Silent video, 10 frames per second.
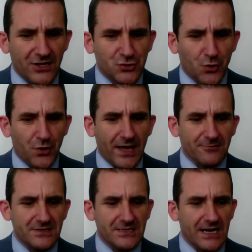drawing
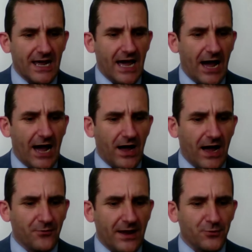out
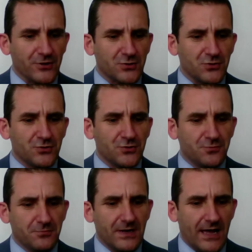how networks would
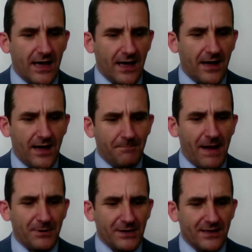do,
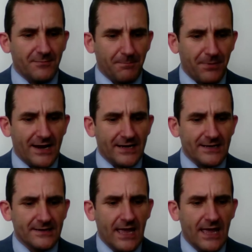mapping them and
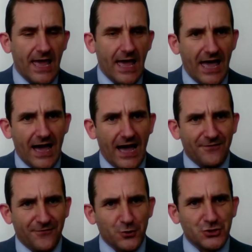planning.
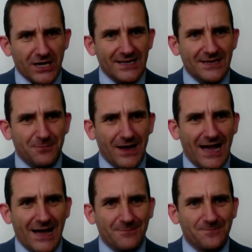Unfortunately,
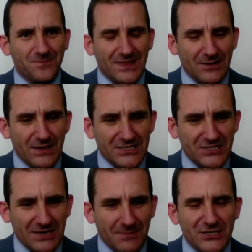a
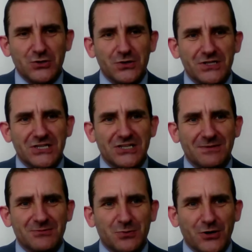similar sort of
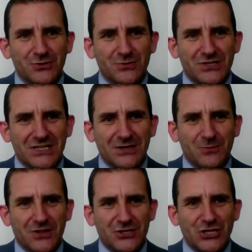system to what you'd see
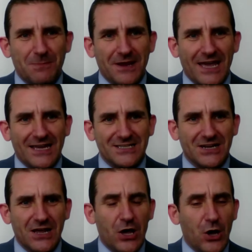with GPS
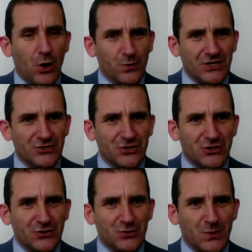was
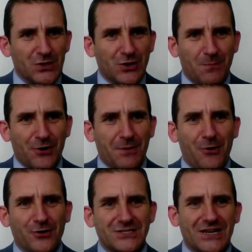introduced, where you could put a
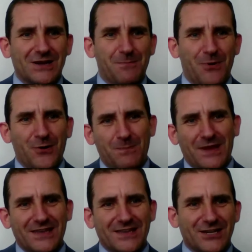point A and point
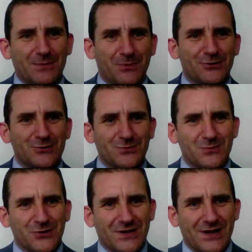B and the computer would
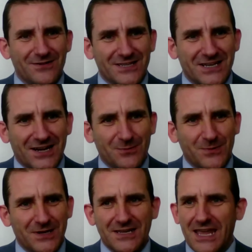work out exactly
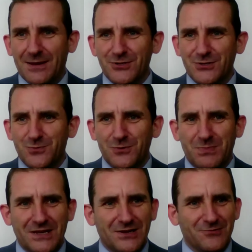where cables would
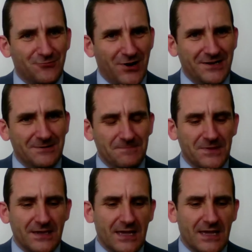be run.
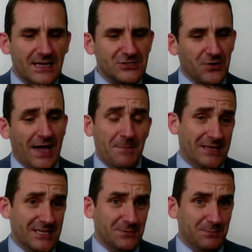So that
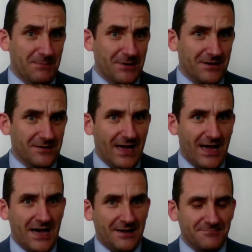made these people
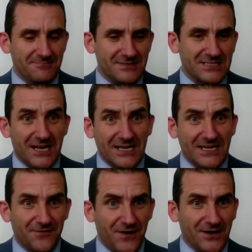slightly
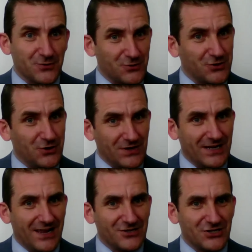defunct, or certainly
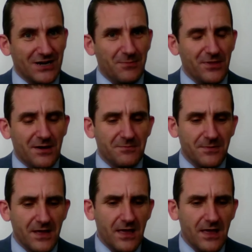a large number of them